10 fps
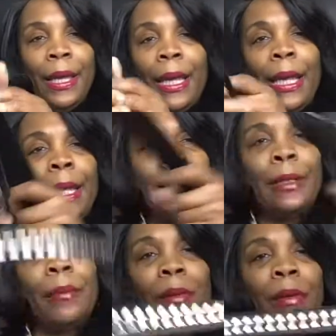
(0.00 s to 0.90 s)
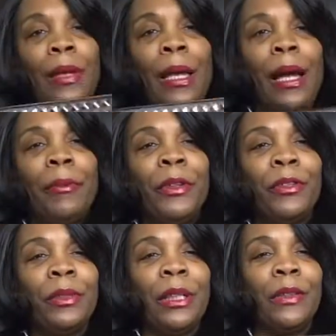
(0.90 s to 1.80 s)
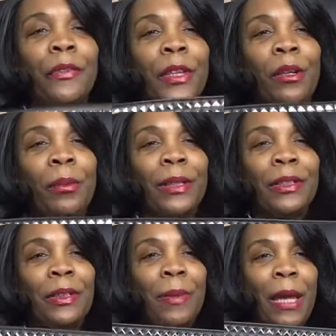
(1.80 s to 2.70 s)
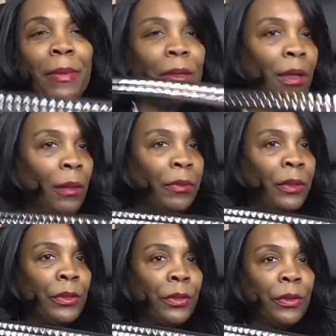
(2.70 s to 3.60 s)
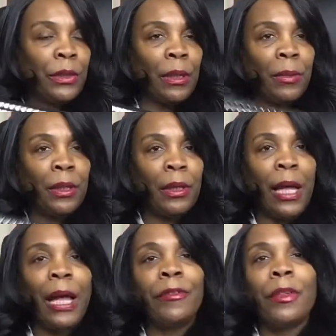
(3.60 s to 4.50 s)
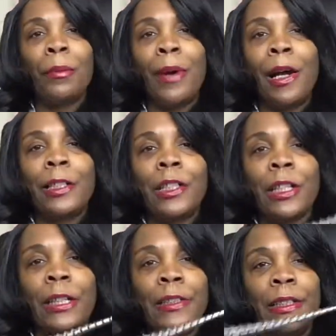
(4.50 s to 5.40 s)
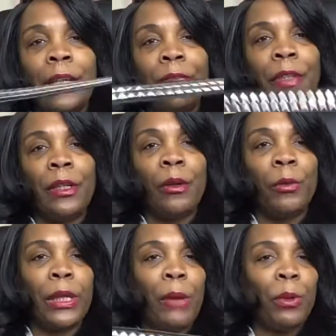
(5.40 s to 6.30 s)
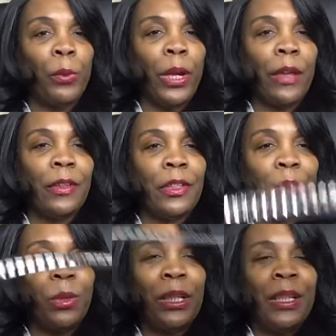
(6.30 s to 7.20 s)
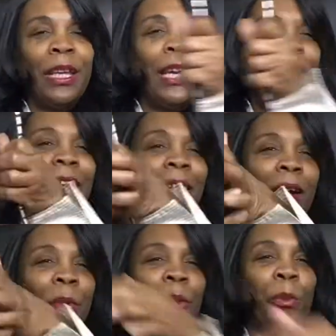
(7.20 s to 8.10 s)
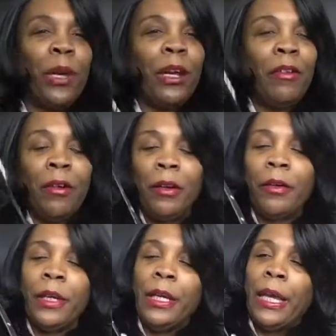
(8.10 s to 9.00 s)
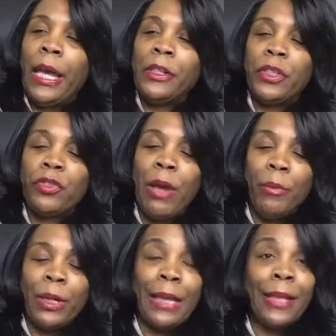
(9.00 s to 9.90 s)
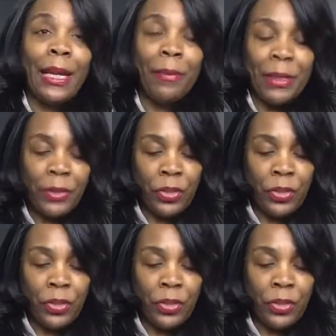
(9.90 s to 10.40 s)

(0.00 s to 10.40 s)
And I'm going to do another video about this bag, but I'm going to do some, I'll have some mod shots in that video of what I would wear this with and how I would wear her. And this strap, what I like about this